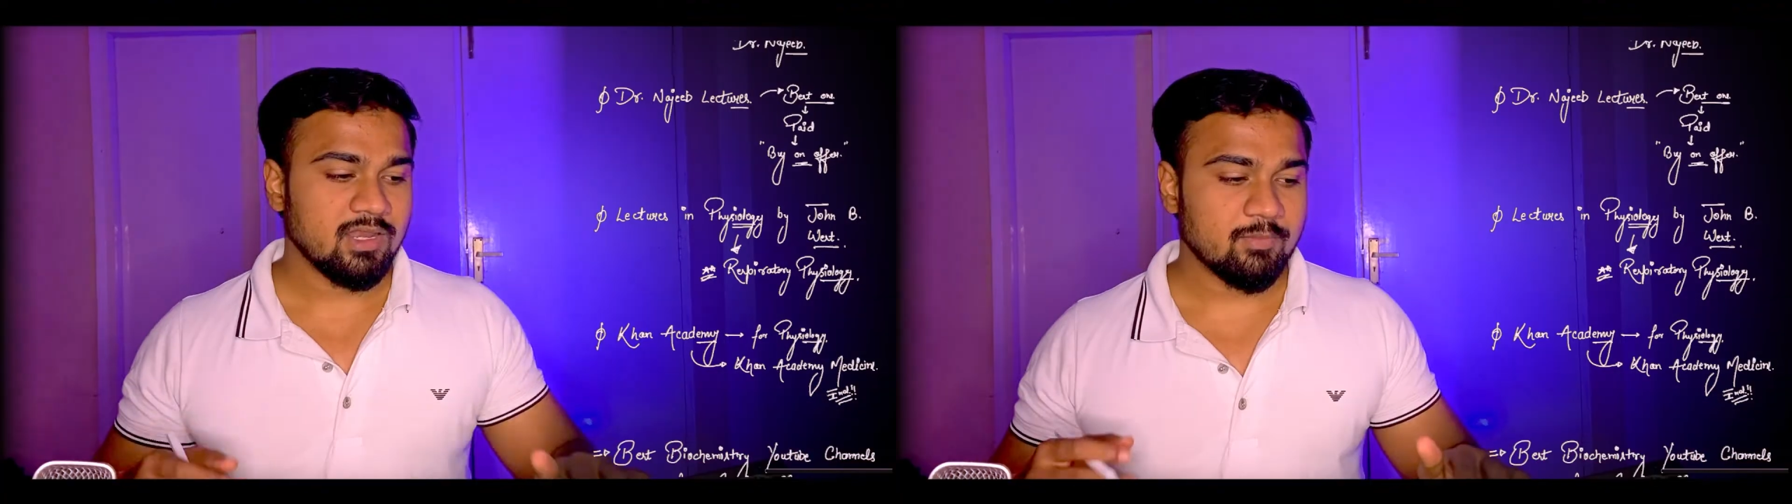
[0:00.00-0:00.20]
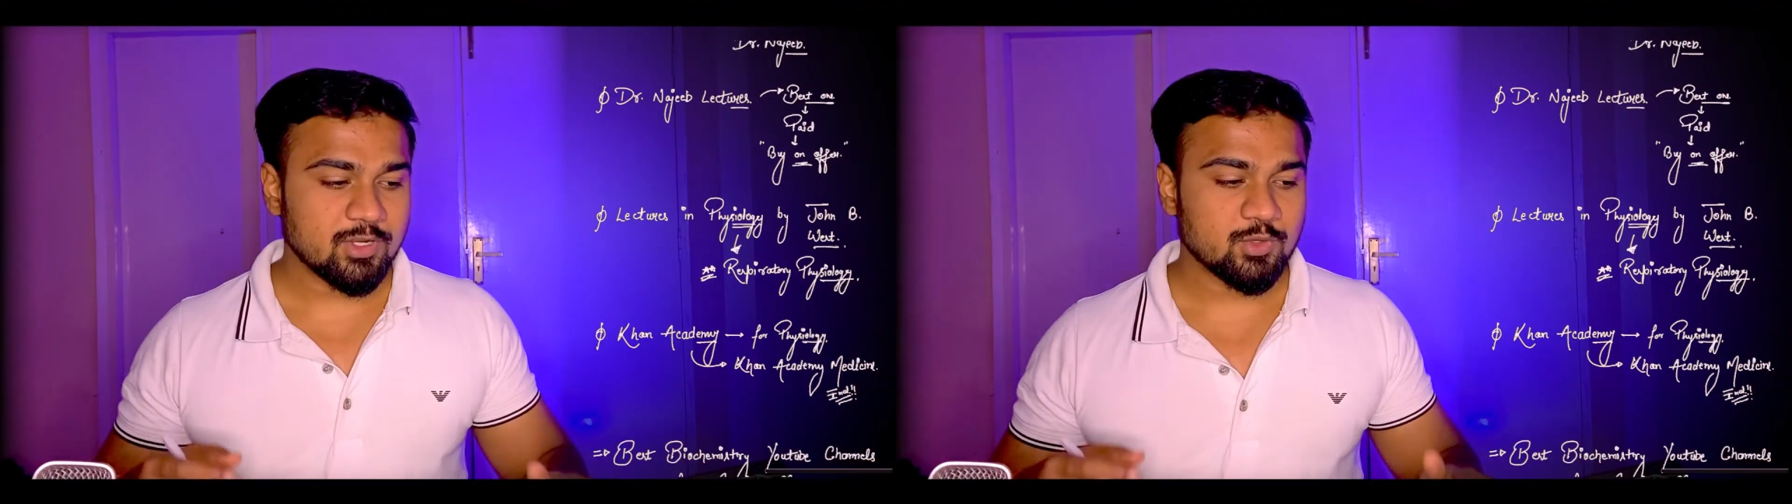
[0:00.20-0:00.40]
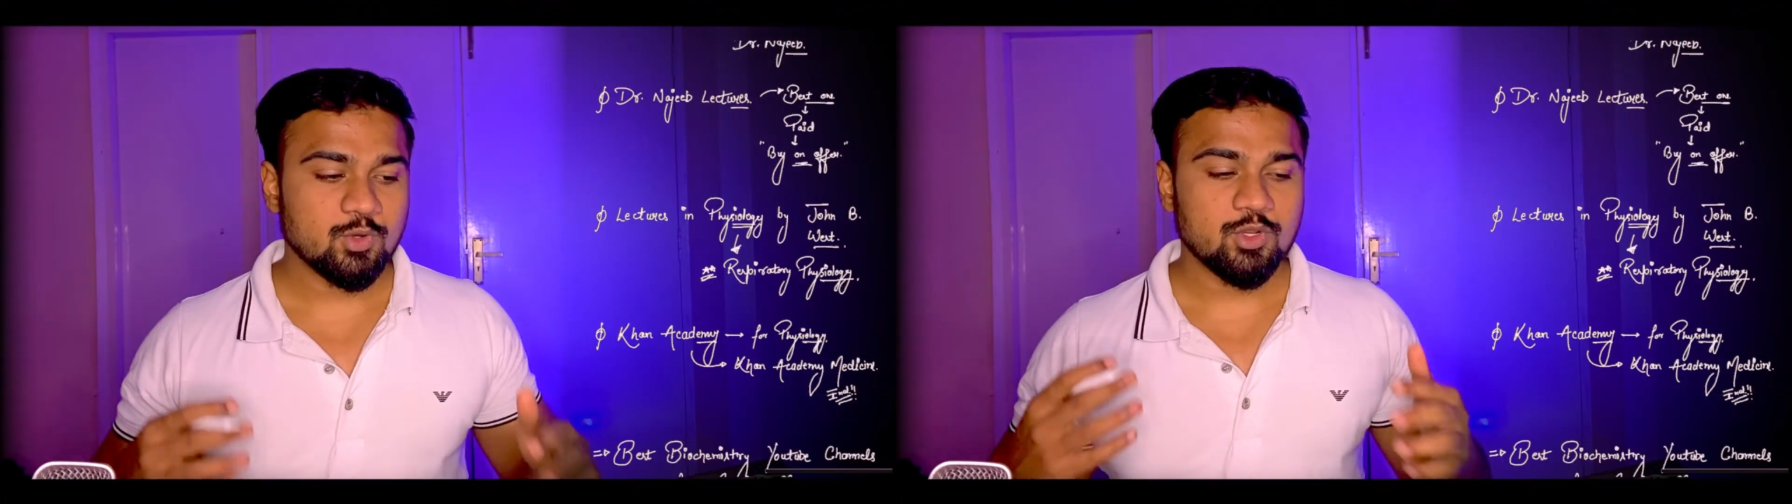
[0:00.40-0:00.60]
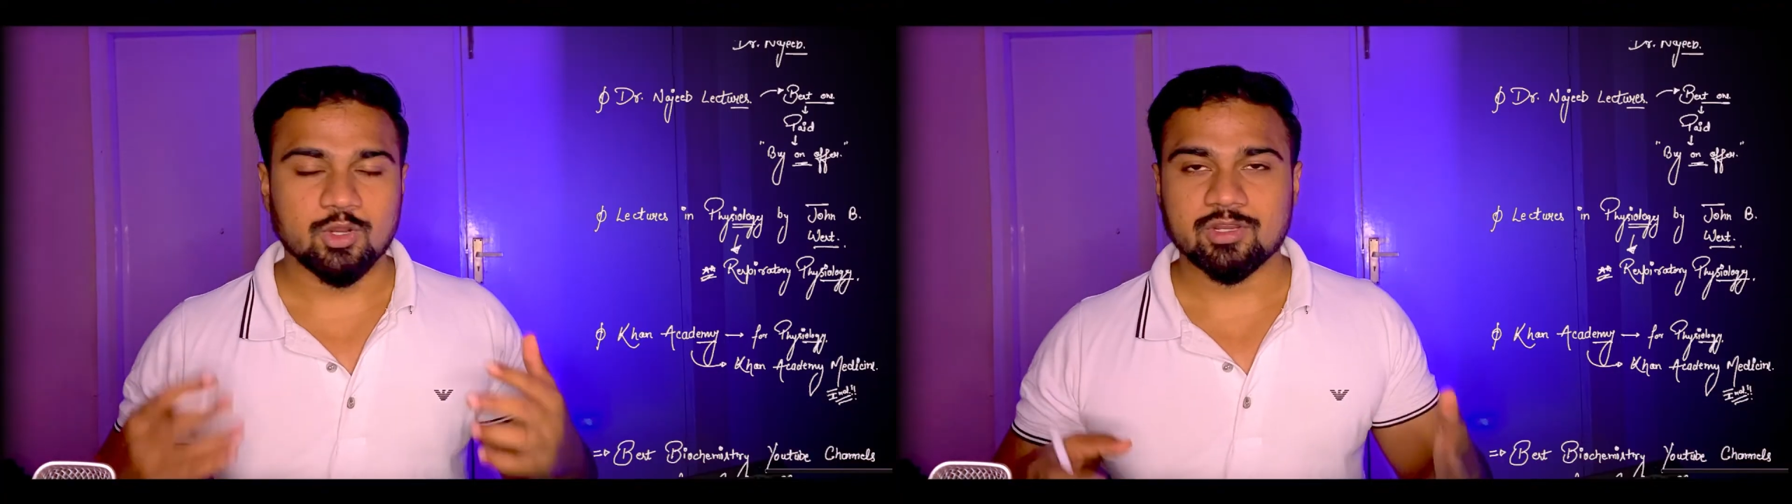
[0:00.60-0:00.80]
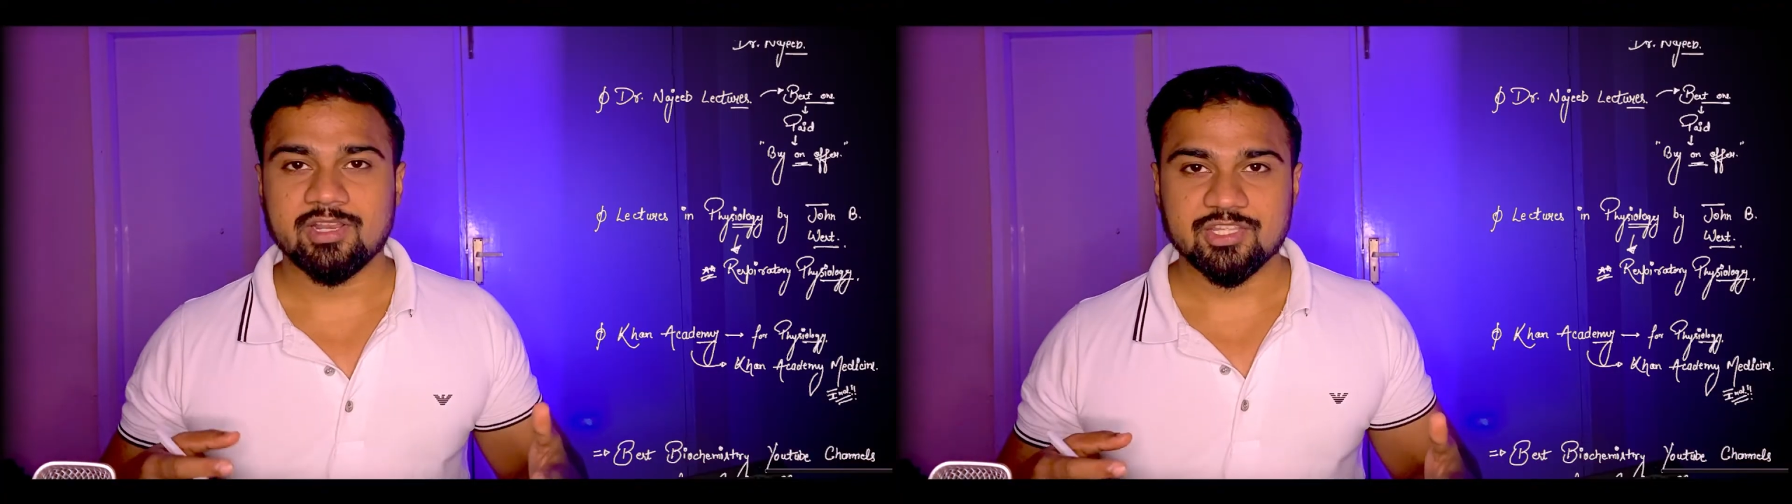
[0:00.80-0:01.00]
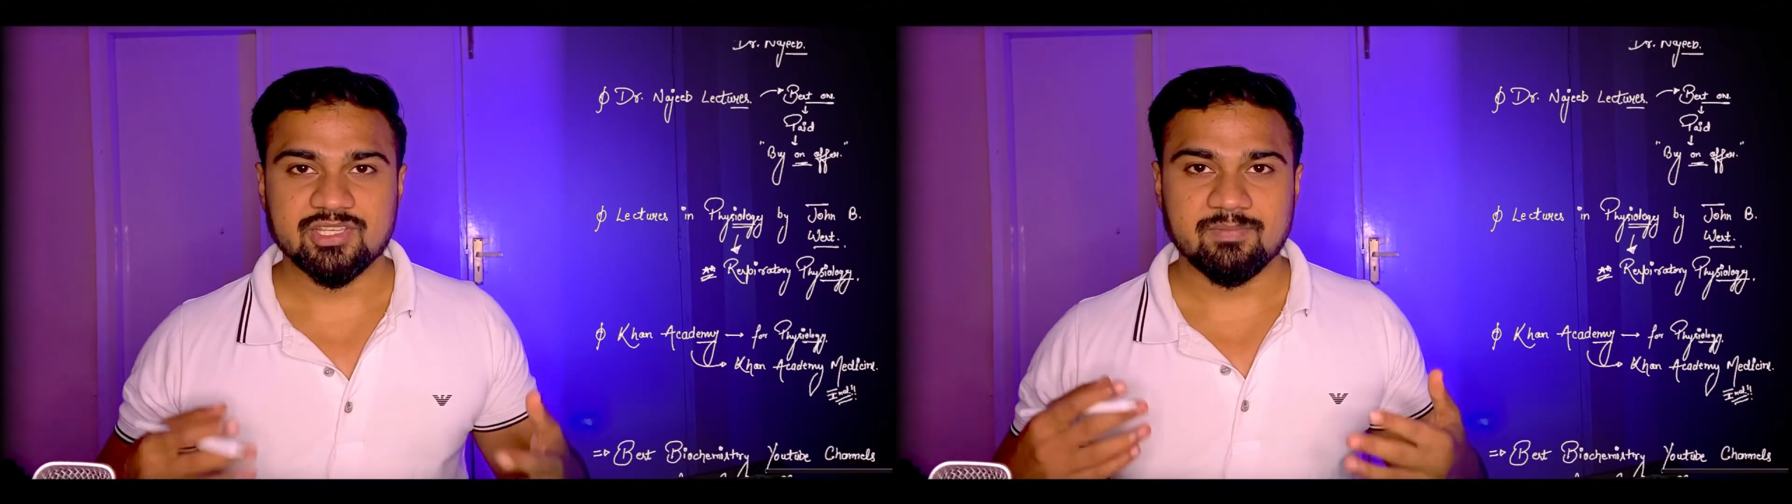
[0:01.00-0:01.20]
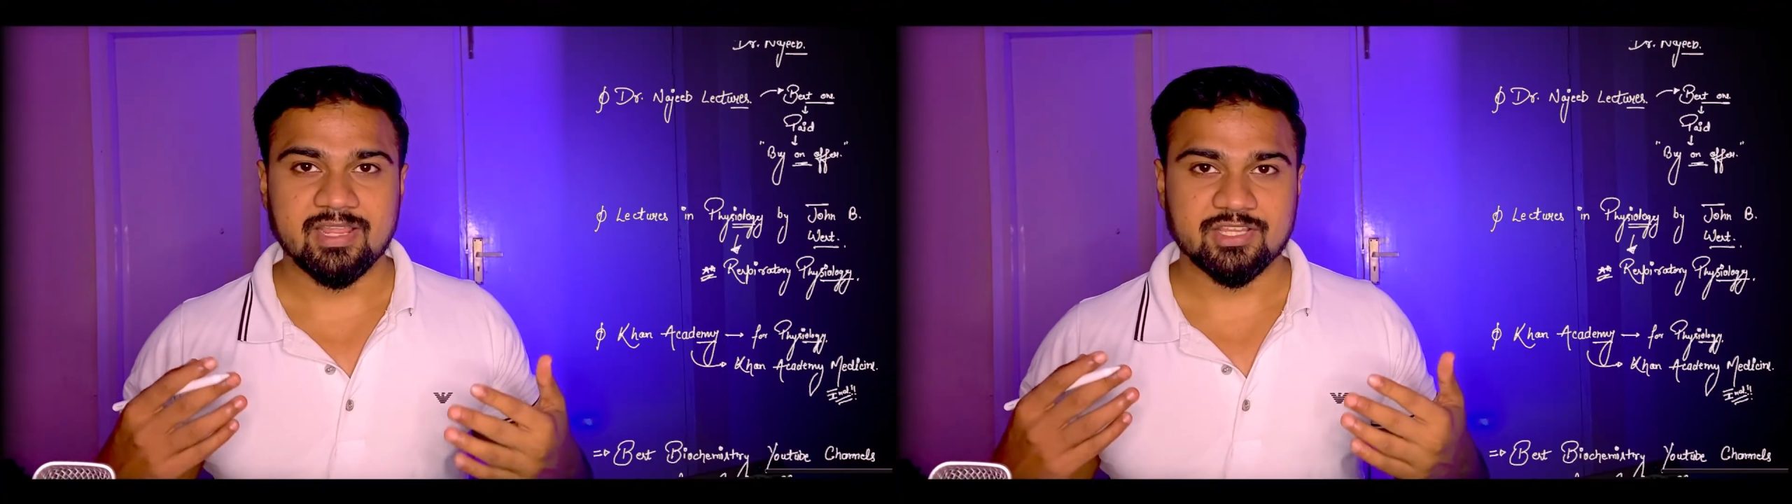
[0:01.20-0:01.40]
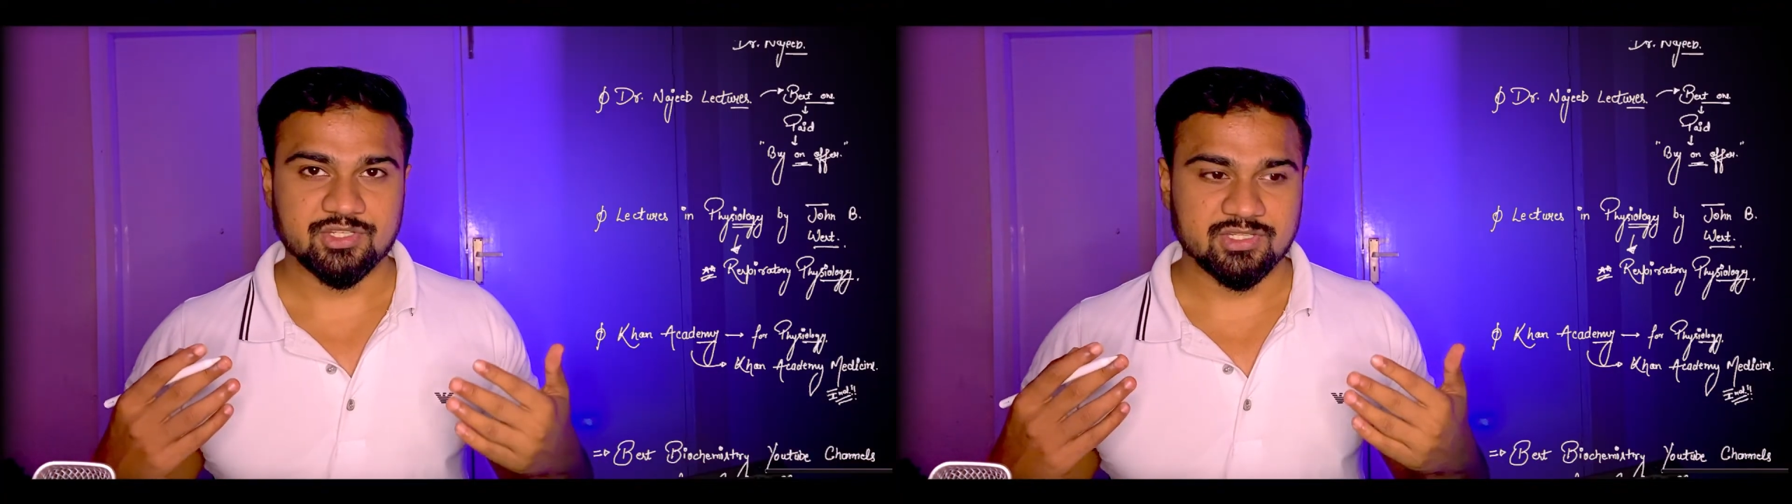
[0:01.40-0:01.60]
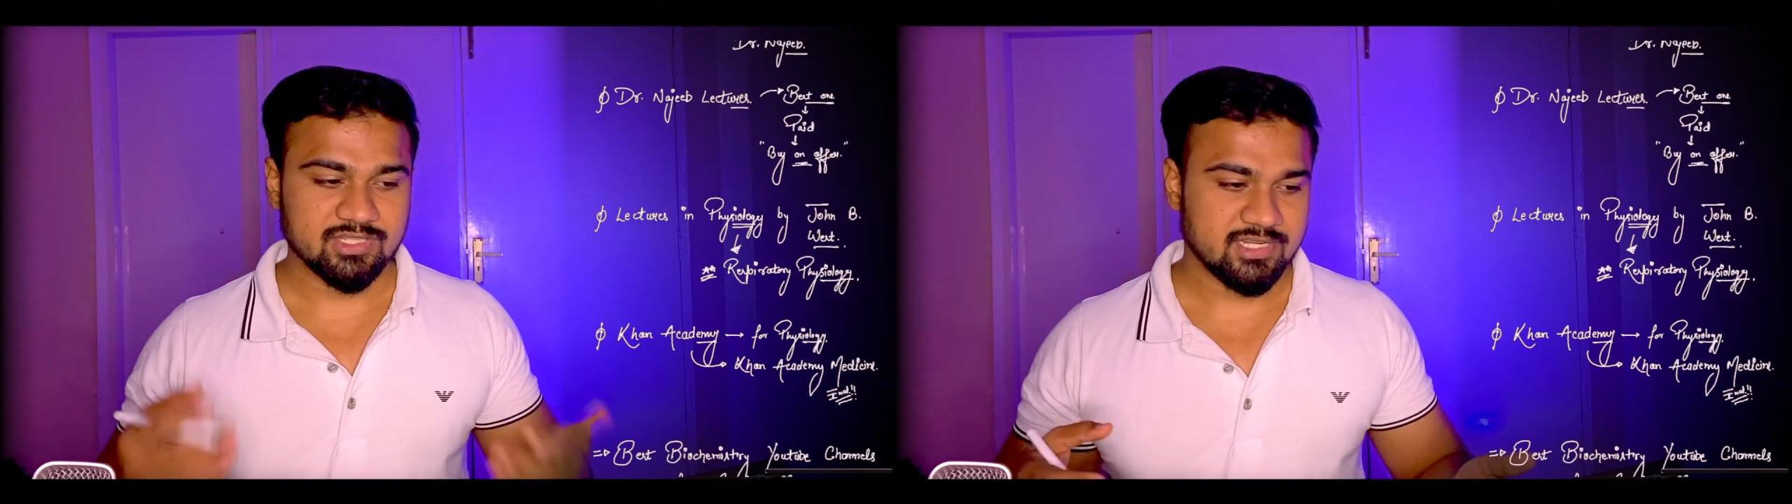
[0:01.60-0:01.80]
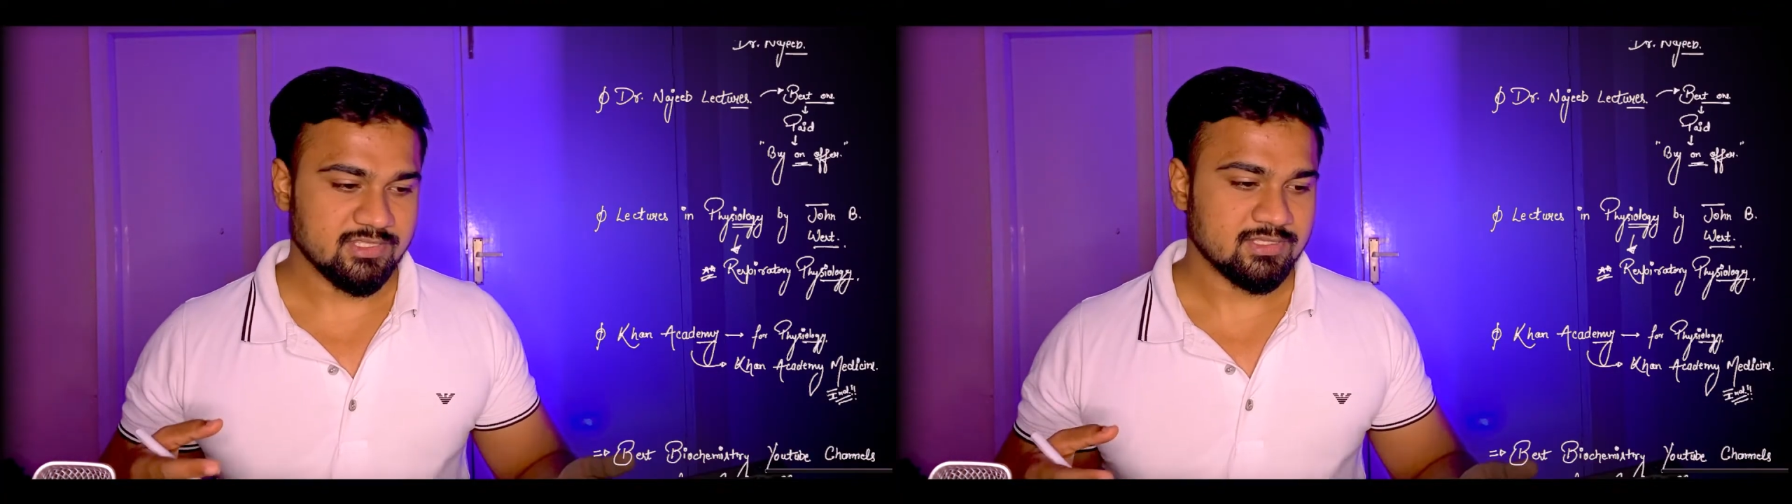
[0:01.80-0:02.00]
Number 2, Dr. Najib Lecture
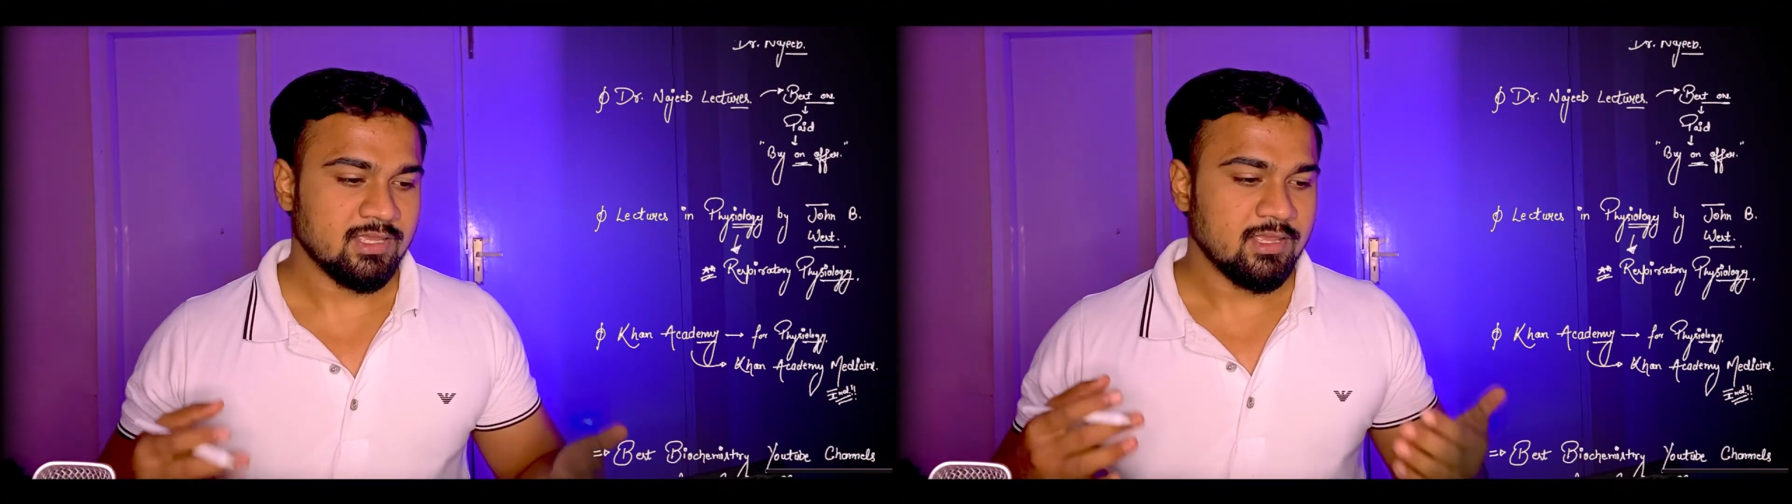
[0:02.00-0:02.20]
Series.